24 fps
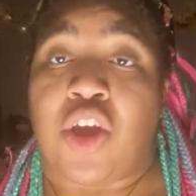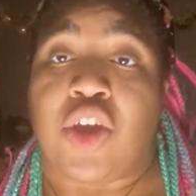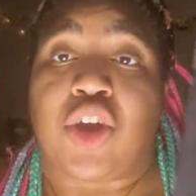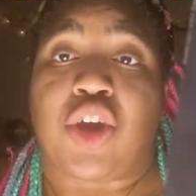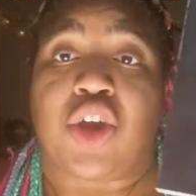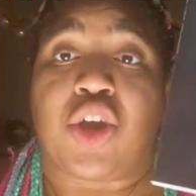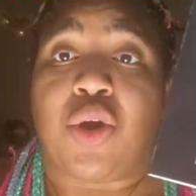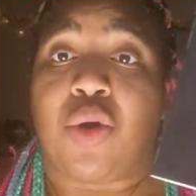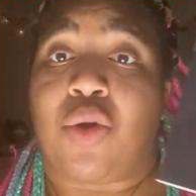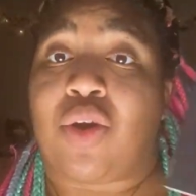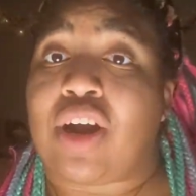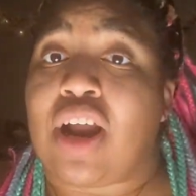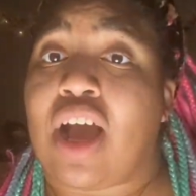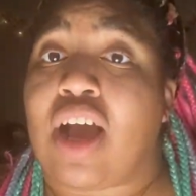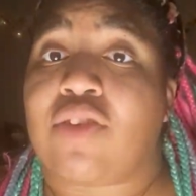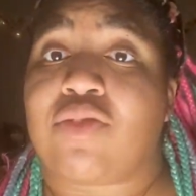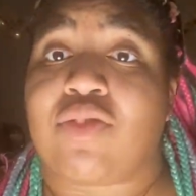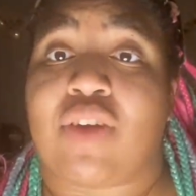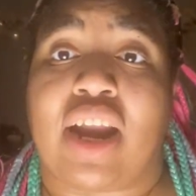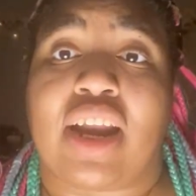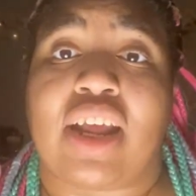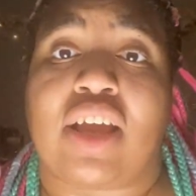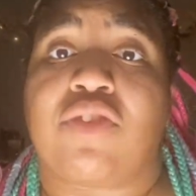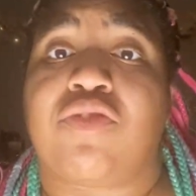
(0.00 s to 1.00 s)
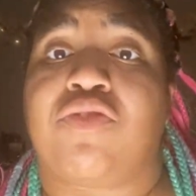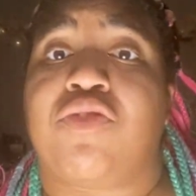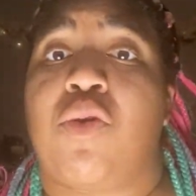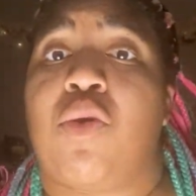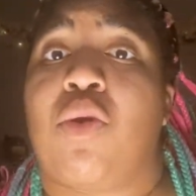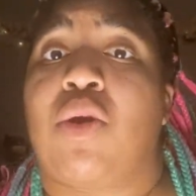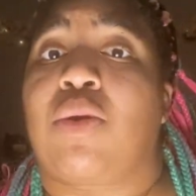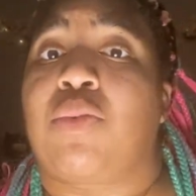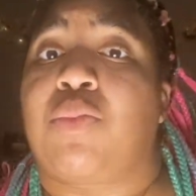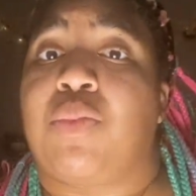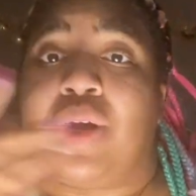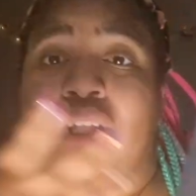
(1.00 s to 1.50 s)
You're not ready
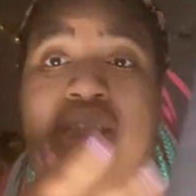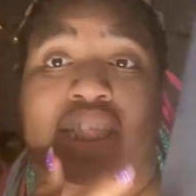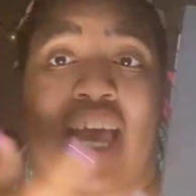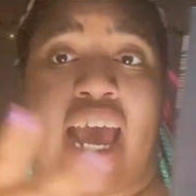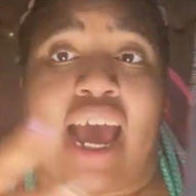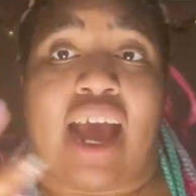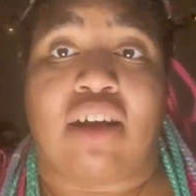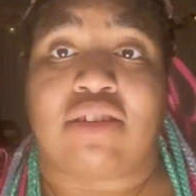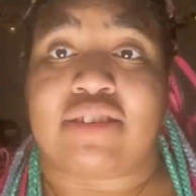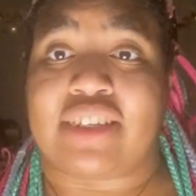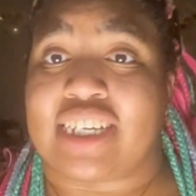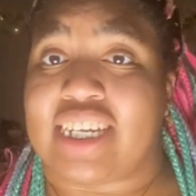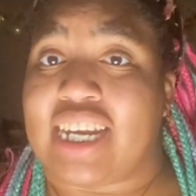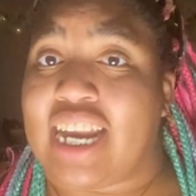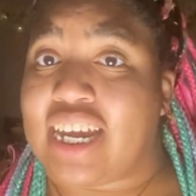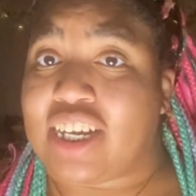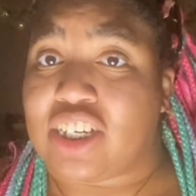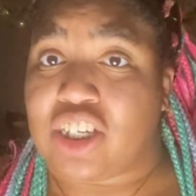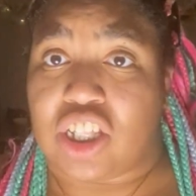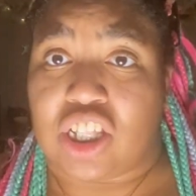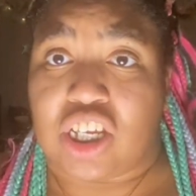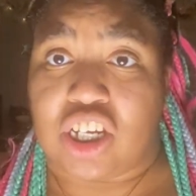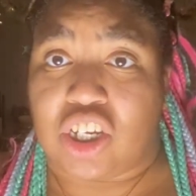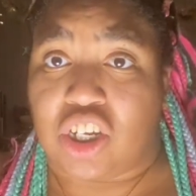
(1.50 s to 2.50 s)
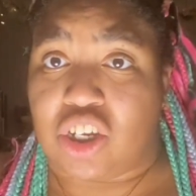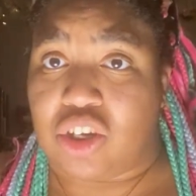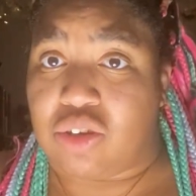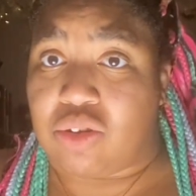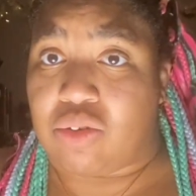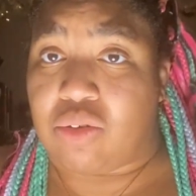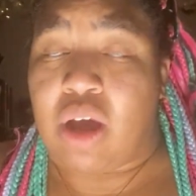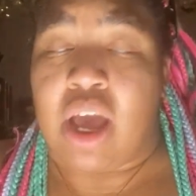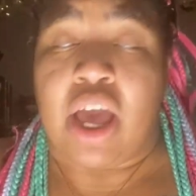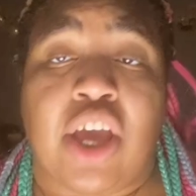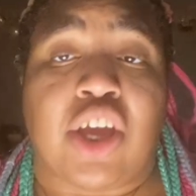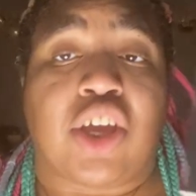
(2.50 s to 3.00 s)
for what the house can actually
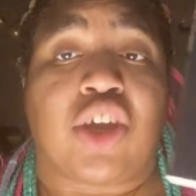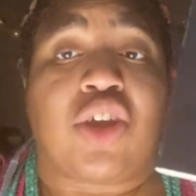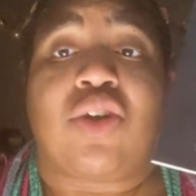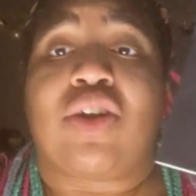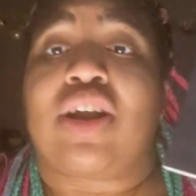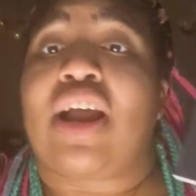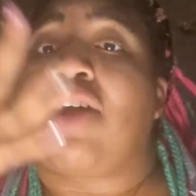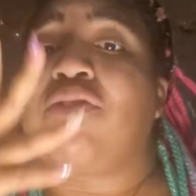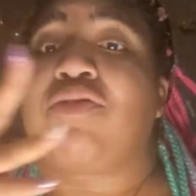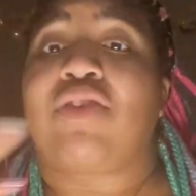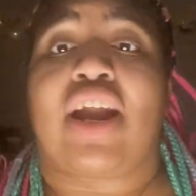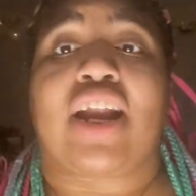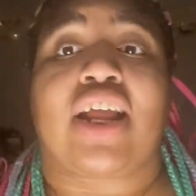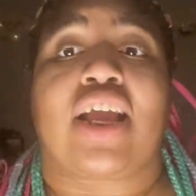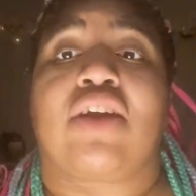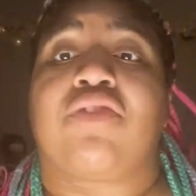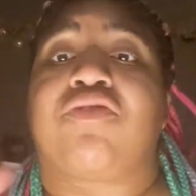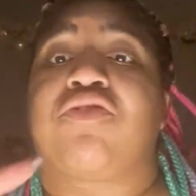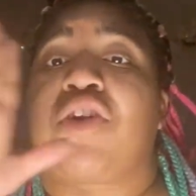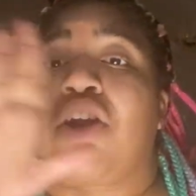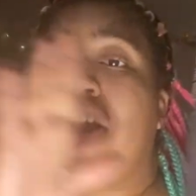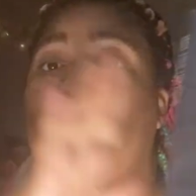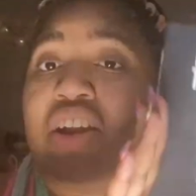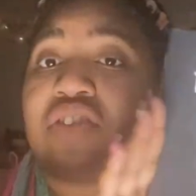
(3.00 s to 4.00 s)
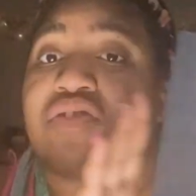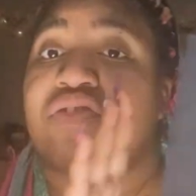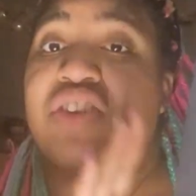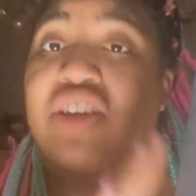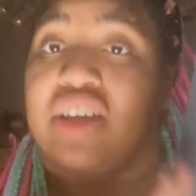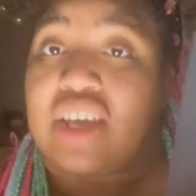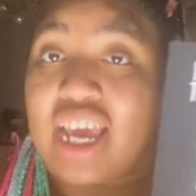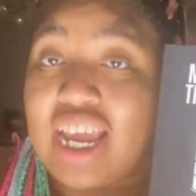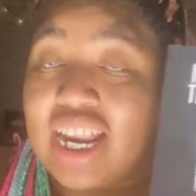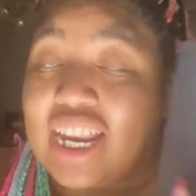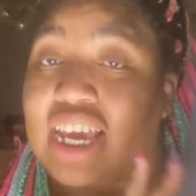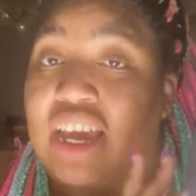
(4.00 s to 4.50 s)
do. You're not ready for any of
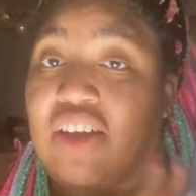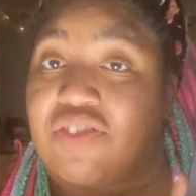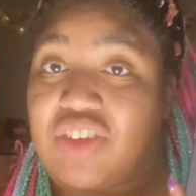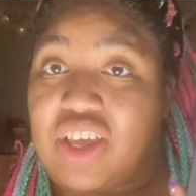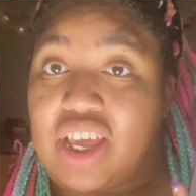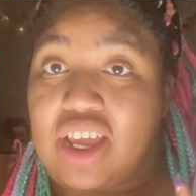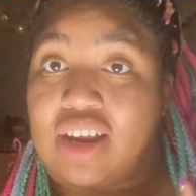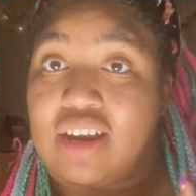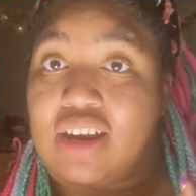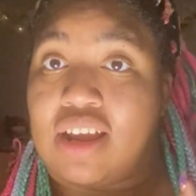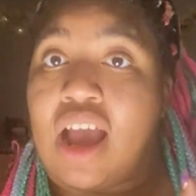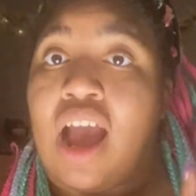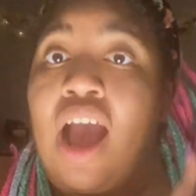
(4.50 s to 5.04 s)
it.